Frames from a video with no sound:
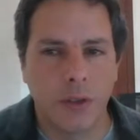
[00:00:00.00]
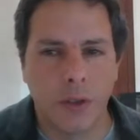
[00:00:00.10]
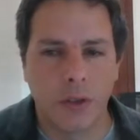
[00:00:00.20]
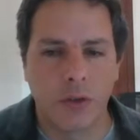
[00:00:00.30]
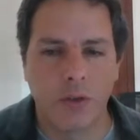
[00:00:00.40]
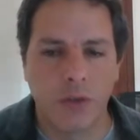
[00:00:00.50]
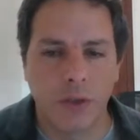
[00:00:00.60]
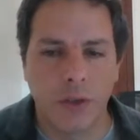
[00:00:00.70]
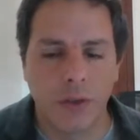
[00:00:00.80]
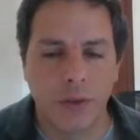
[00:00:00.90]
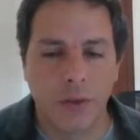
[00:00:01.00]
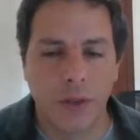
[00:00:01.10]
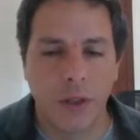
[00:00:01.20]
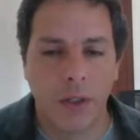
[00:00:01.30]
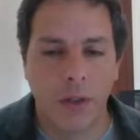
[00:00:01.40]
of the cities,
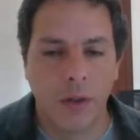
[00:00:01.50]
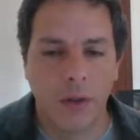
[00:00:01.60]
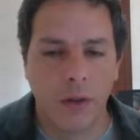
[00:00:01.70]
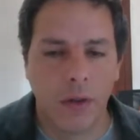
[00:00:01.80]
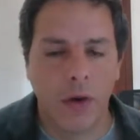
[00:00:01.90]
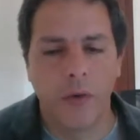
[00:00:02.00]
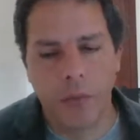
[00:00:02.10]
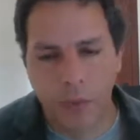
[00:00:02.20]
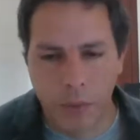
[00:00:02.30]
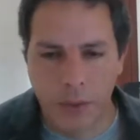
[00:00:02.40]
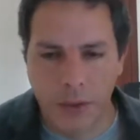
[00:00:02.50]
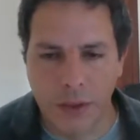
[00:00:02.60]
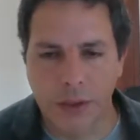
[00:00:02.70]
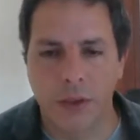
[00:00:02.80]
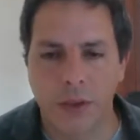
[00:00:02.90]
or in probability,
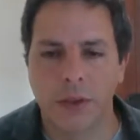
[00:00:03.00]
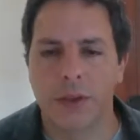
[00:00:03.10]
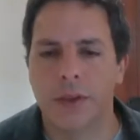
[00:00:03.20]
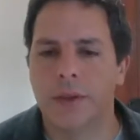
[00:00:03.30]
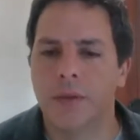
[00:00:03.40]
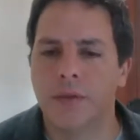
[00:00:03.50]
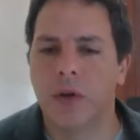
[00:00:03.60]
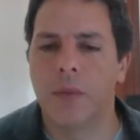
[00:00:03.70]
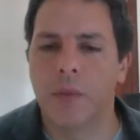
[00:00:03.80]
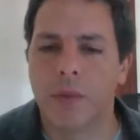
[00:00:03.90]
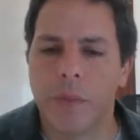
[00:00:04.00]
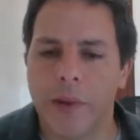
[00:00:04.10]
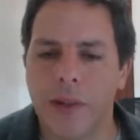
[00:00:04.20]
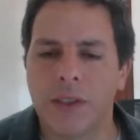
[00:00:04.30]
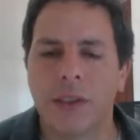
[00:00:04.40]
formal
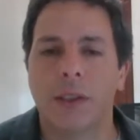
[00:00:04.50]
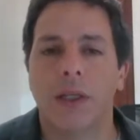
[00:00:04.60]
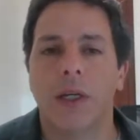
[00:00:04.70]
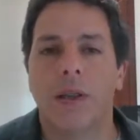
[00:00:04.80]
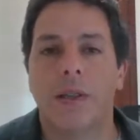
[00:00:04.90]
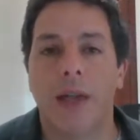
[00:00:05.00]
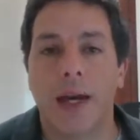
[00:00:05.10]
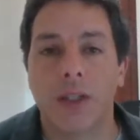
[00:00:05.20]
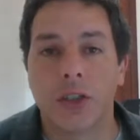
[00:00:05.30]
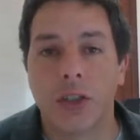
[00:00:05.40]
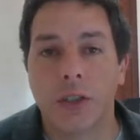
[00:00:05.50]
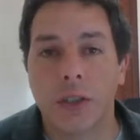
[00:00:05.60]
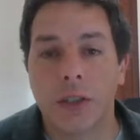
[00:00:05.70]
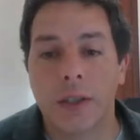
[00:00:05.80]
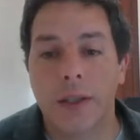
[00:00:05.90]
probability, that
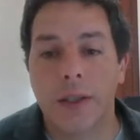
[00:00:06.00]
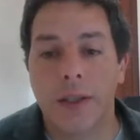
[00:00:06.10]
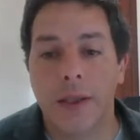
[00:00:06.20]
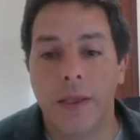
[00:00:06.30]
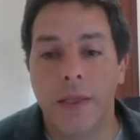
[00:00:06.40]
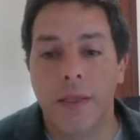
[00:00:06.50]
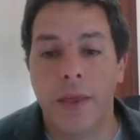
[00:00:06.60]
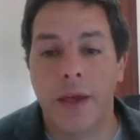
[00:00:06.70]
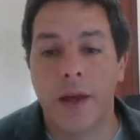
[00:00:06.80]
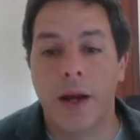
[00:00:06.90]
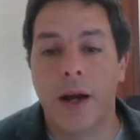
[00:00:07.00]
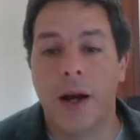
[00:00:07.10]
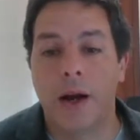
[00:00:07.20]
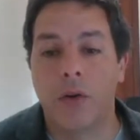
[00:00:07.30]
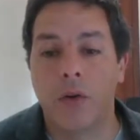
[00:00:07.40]
they are
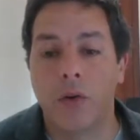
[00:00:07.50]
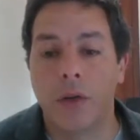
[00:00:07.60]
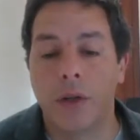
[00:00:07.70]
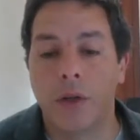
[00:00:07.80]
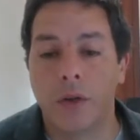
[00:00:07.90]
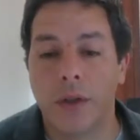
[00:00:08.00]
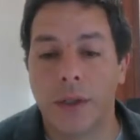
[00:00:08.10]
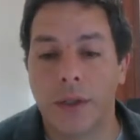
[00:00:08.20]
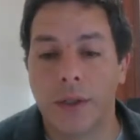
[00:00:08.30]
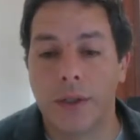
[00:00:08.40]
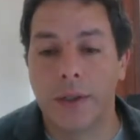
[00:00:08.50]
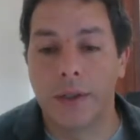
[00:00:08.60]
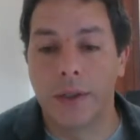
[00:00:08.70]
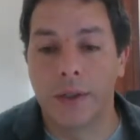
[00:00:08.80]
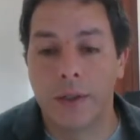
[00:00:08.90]
only
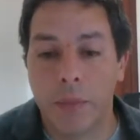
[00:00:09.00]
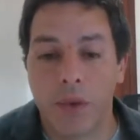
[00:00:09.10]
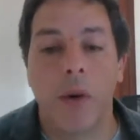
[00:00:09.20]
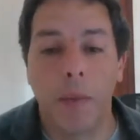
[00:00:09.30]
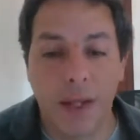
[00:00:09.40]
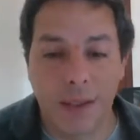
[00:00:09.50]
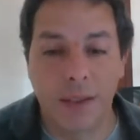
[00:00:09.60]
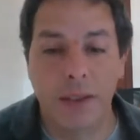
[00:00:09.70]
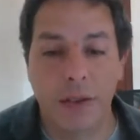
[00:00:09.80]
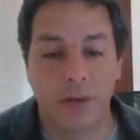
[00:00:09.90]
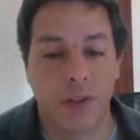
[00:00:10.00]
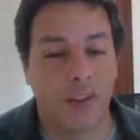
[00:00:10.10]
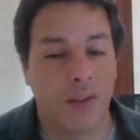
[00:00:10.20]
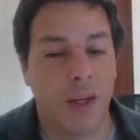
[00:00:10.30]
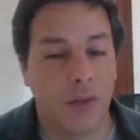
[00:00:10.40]
the probability of
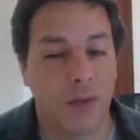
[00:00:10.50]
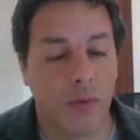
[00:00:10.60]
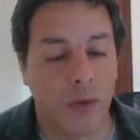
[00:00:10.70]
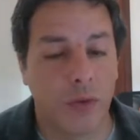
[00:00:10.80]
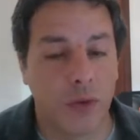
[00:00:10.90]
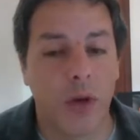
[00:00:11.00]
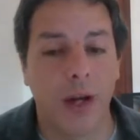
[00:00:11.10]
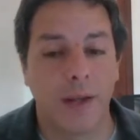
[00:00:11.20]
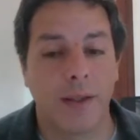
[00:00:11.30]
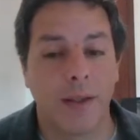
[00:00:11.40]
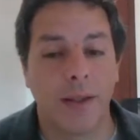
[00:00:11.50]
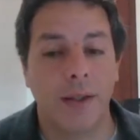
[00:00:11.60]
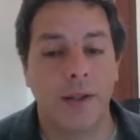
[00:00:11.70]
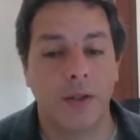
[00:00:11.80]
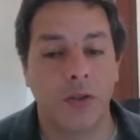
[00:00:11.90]
successful trial is
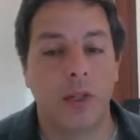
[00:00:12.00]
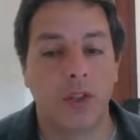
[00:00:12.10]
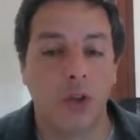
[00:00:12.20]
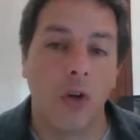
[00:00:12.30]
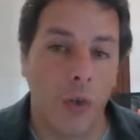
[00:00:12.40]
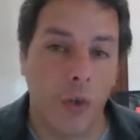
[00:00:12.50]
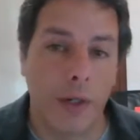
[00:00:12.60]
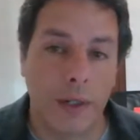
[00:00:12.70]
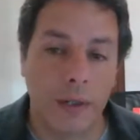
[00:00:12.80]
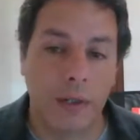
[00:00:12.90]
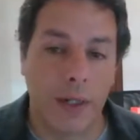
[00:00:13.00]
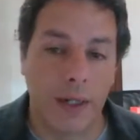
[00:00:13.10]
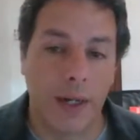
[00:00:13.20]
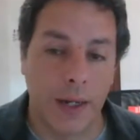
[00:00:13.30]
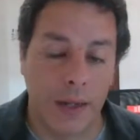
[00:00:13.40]
much lower than an
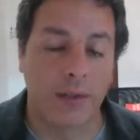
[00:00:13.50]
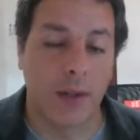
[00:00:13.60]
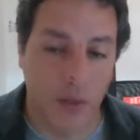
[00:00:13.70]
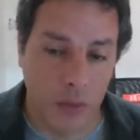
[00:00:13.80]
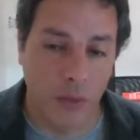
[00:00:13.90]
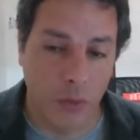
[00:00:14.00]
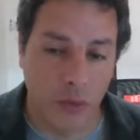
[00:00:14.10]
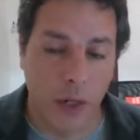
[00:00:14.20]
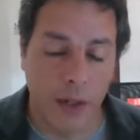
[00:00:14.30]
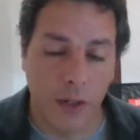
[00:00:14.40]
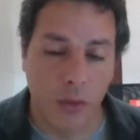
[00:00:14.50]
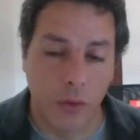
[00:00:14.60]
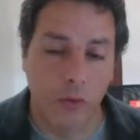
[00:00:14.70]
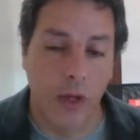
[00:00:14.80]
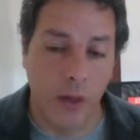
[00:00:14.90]
unsuccessful trial or a failure.